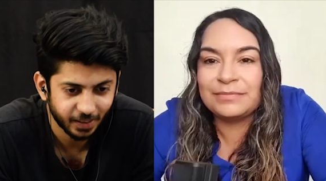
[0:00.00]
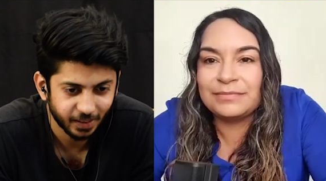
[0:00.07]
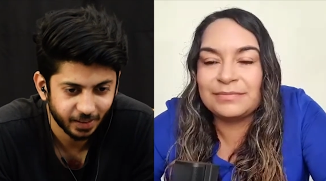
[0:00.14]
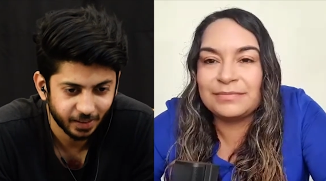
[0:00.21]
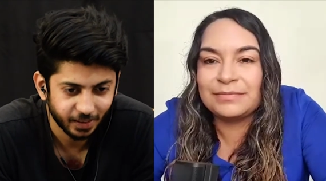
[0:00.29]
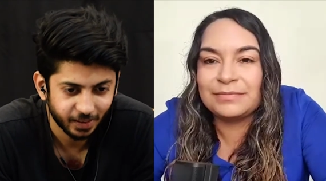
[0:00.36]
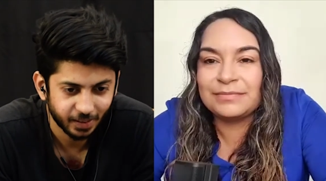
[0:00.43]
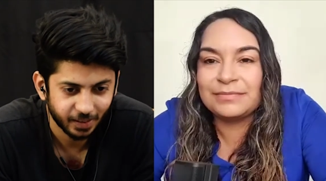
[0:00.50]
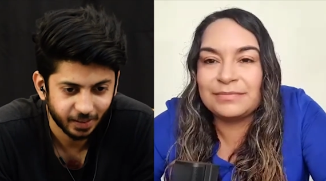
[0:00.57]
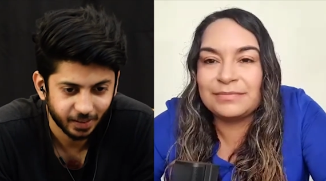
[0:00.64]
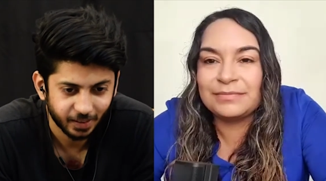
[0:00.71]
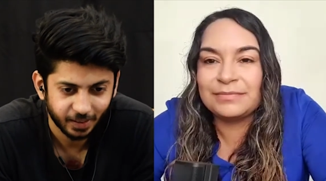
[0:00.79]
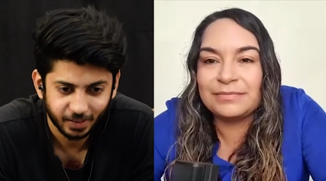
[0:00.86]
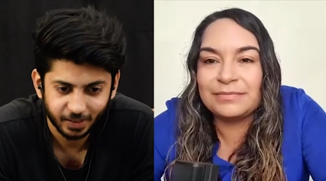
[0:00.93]

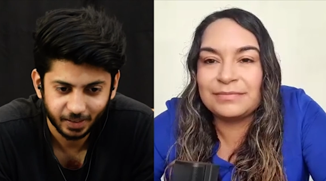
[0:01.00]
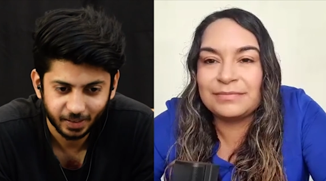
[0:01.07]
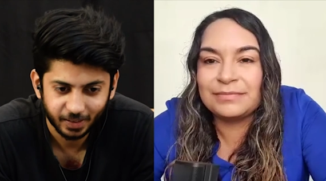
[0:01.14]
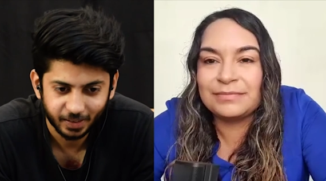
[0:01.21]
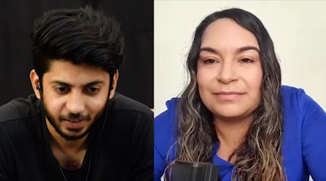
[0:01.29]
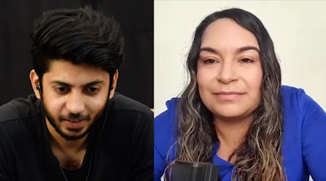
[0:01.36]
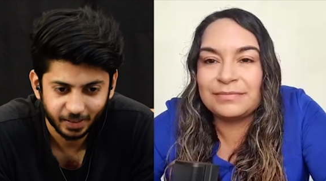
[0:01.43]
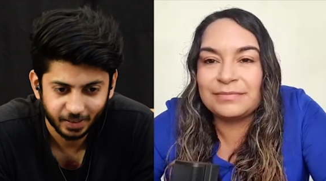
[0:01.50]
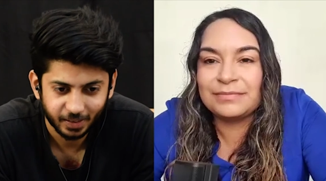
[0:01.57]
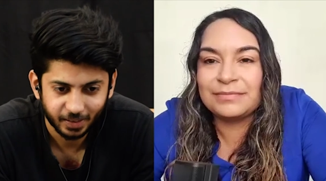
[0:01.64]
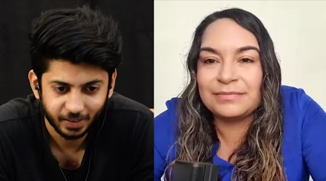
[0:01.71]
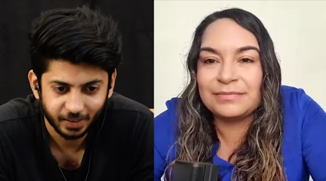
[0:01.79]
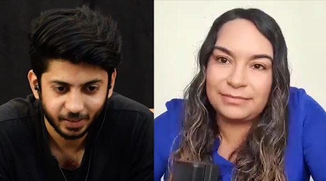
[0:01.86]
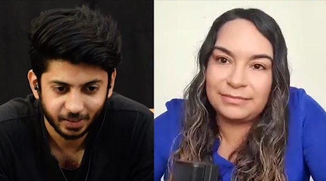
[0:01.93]

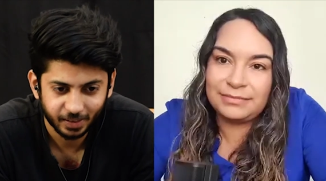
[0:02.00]
[no speech]